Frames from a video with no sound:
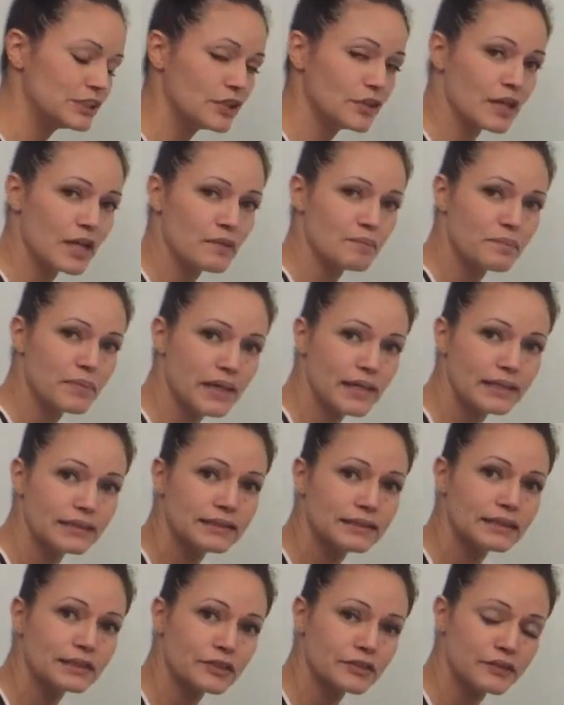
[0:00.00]
so that
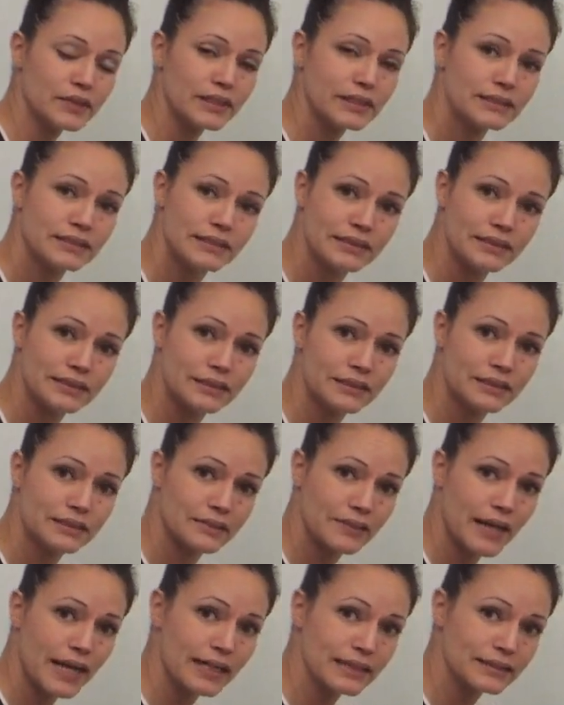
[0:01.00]
band just creates this
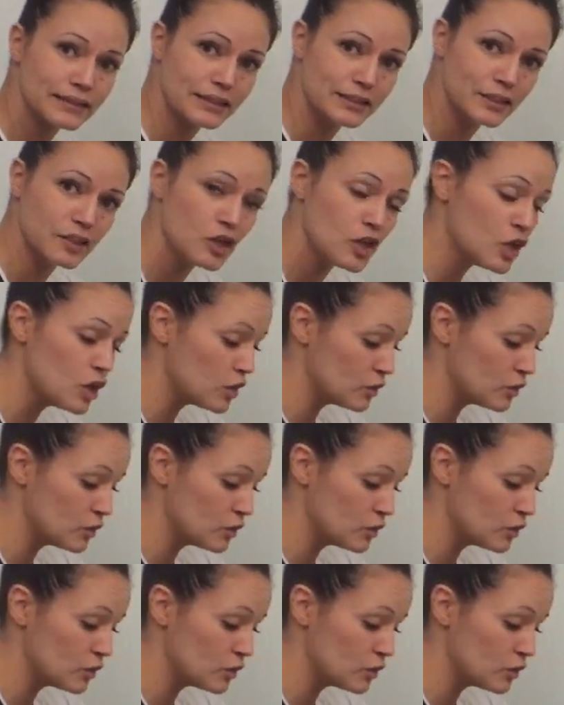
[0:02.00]
distraction,